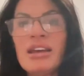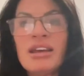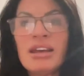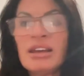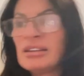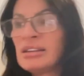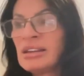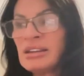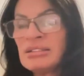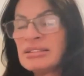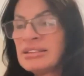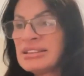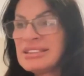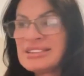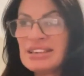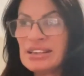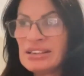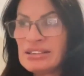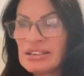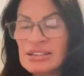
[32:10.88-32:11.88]
They
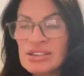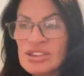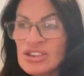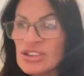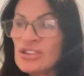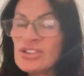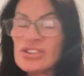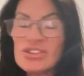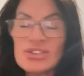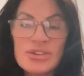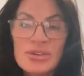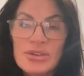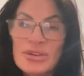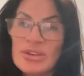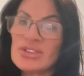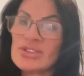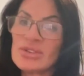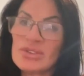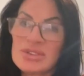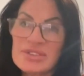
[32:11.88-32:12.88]
said it's just too
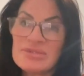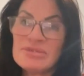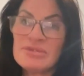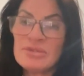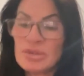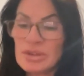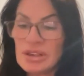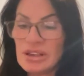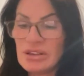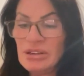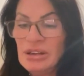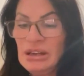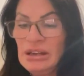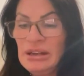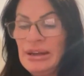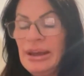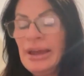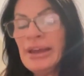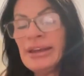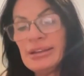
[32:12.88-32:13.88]
exhausting for you.
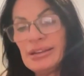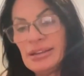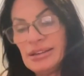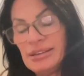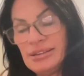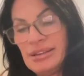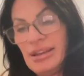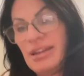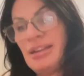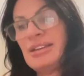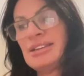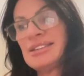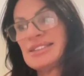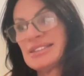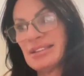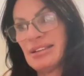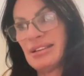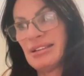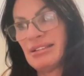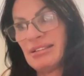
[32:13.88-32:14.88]

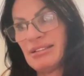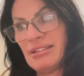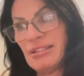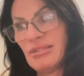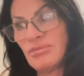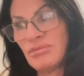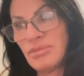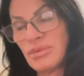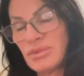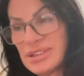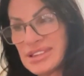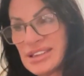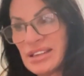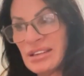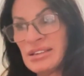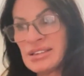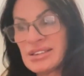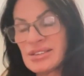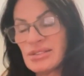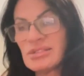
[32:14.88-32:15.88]
Yes. Was
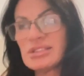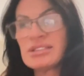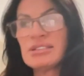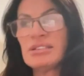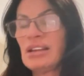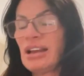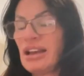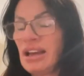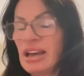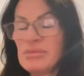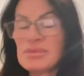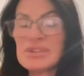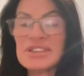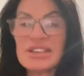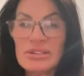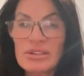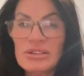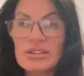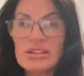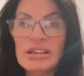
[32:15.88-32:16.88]
it exhausting?
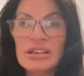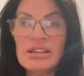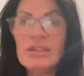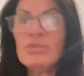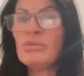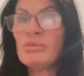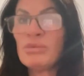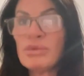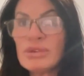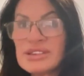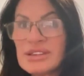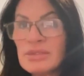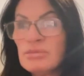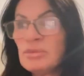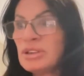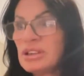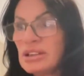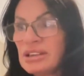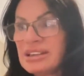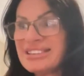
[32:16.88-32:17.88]
Absolutely. Was it
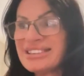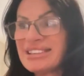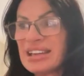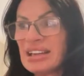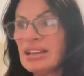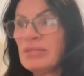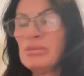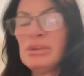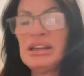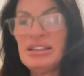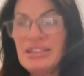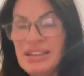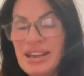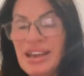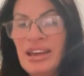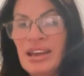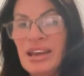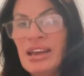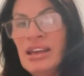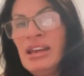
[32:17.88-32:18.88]
more or less killing me?
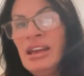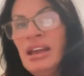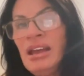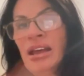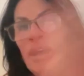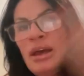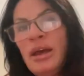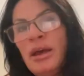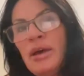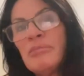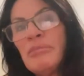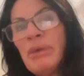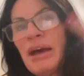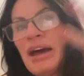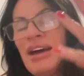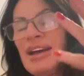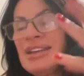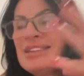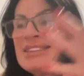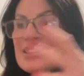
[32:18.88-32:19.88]
Yeah.
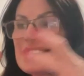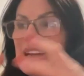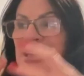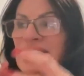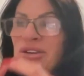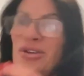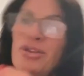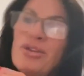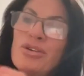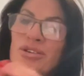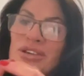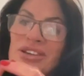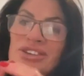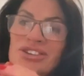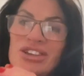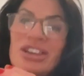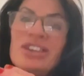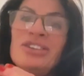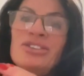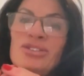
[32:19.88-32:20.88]
But in
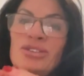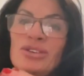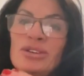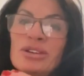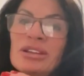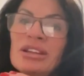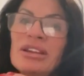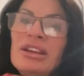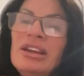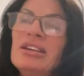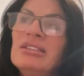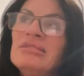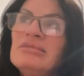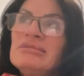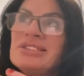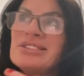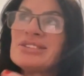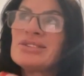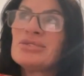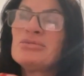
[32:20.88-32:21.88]
psychology, you
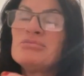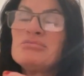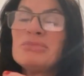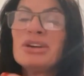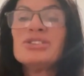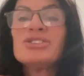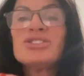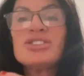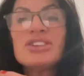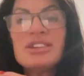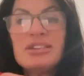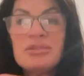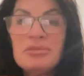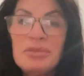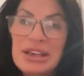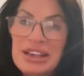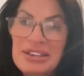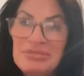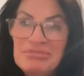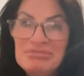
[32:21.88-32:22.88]
learn so much of the
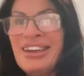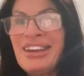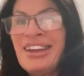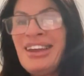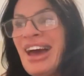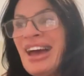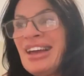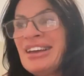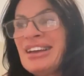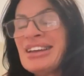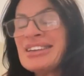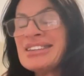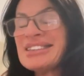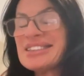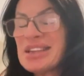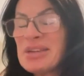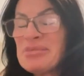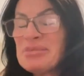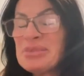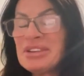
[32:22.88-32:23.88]
brain. And
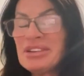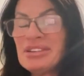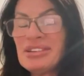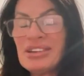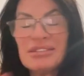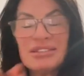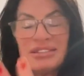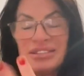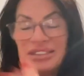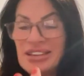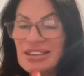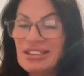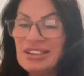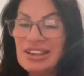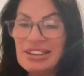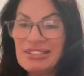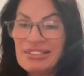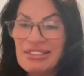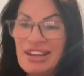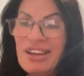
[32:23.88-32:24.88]
it's something, you
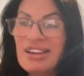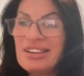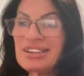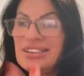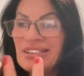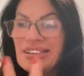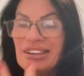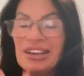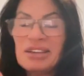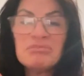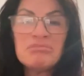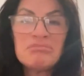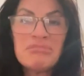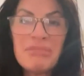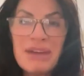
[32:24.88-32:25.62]
learn that, you learn